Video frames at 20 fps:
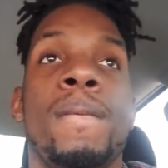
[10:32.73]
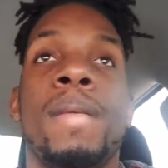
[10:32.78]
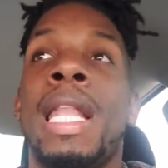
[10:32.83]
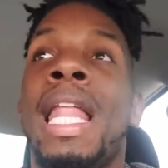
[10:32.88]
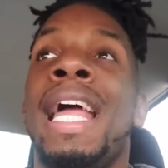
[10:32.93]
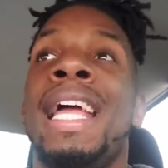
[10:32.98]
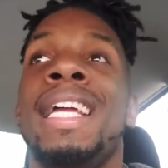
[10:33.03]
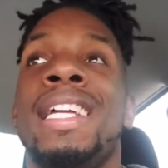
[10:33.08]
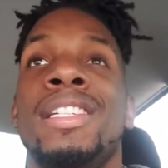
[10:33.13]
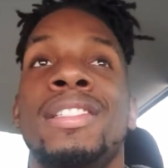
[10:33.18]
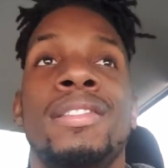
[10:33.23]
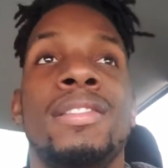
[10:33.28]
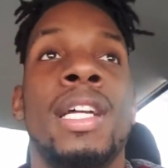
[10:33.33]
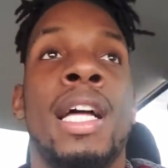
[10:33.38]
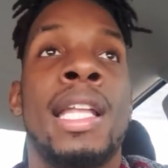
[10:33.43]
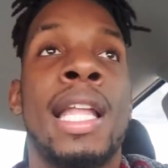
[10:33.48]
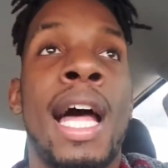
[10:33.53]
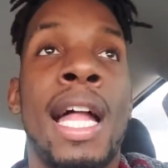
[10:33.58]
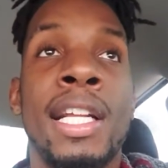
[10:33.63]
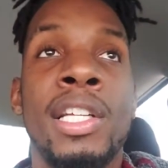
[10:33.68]
Like,
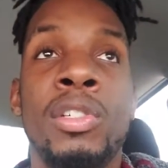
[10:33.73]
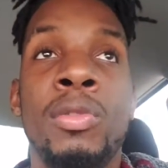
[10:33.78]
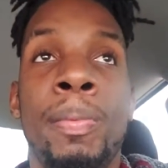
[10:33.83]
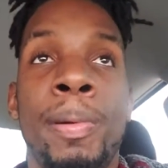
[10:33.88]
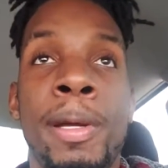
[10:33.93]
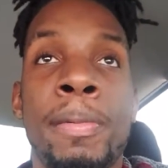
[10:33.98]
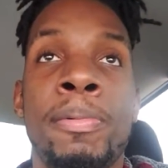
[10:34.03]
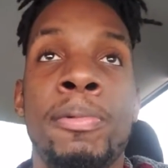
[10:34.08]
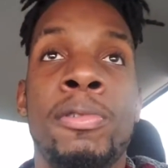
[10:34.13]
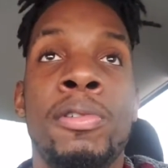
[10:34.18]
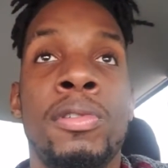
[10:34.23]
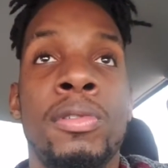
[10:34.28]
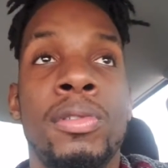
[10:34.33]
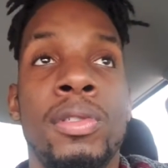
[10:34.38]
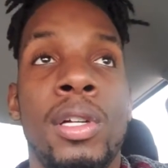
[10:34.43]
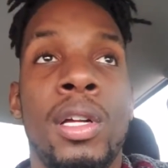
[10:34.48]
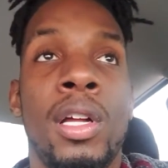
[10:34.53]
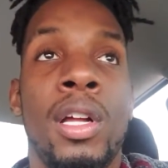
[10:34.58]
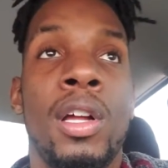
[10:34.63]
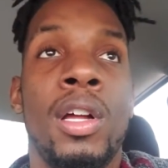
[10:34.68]
a lot of you people,
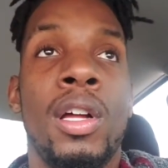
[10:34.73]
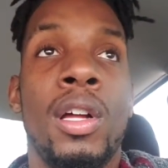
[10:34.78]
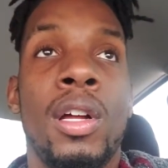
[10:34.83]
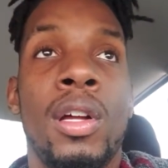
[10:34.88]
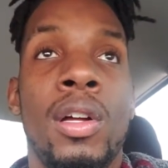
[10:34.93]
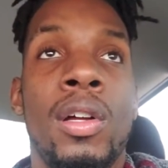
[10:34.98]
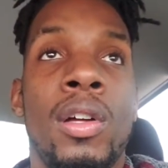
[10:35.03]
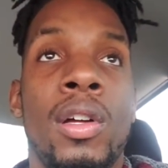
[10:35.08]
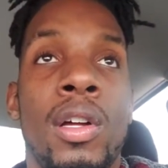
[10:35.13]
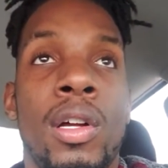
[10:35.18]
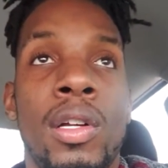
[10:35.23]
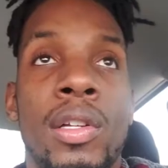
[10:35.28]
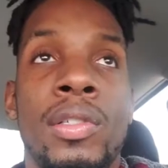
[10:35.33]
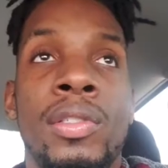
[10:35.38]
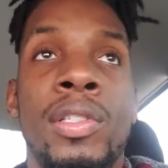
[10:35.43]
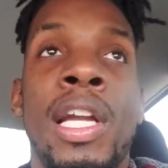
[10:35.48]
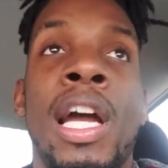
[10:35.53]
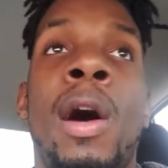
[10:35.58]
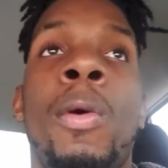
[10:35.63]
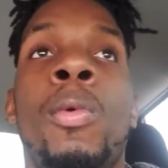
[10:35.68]

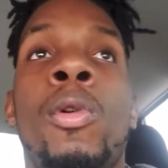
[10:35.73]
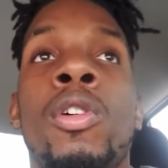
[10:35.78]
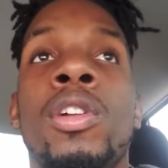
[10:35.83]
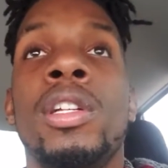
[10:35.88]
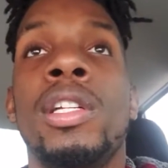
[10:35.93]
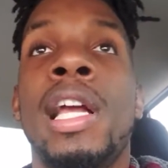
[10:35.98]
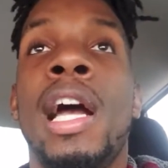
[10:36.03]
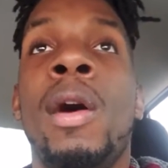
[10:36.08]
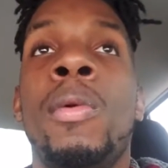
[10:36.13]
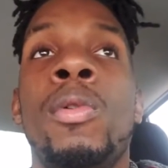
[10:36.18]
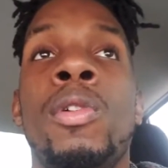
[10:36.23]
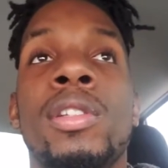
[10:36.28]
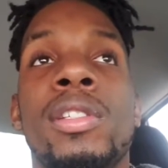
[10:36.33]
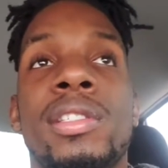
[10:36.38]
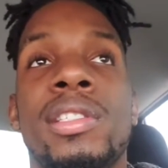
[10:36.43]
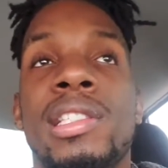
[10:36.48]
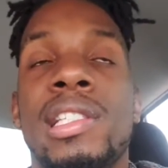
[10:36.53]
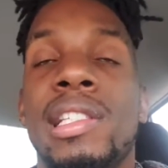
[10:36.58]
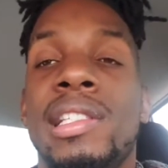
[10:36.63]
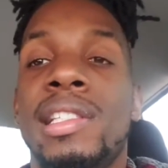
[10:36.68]
y'all want
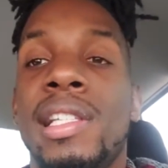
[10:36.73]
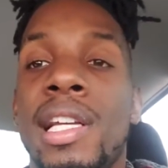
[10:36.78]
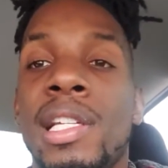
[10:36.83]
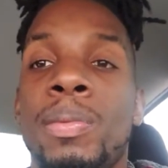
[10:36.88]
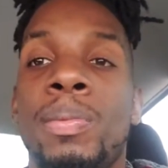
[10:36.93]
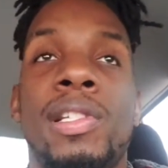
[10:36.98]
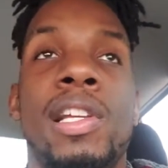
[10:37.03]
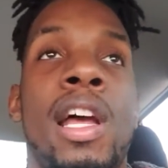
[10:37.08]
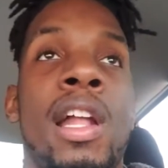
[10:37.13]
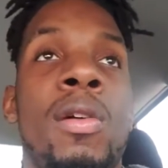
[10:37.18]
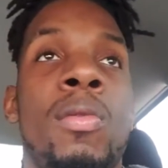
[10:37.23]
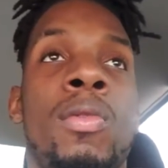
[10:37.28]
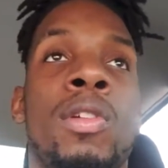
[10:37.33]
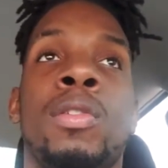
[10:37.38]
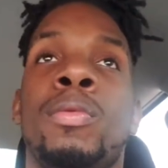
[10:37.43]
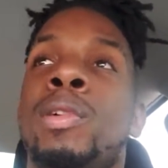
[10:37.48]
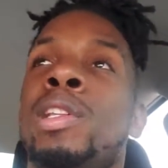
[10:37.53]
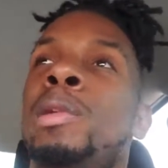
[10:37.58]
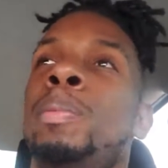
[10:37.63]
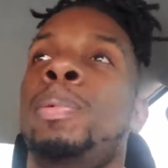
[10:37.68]
the success, but y'all don't
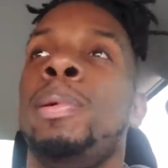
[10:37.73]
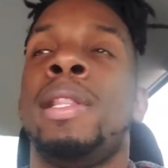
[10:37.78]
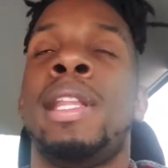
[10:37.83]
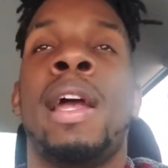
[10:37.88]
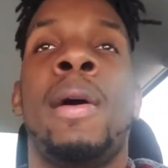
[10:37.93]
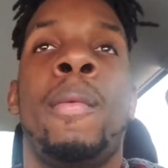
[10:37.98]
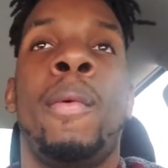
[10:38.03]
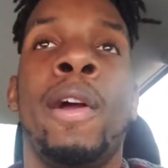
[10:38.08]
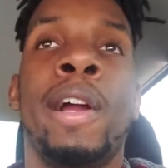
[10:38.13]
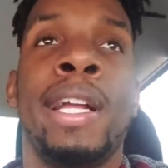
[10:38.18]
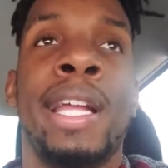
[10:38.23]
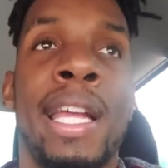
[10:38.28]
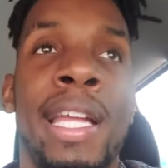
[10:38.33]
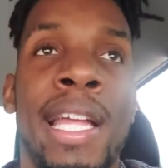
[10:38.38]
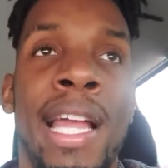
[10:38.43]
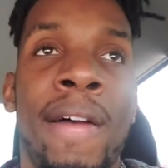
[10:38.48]
want to really put that work in.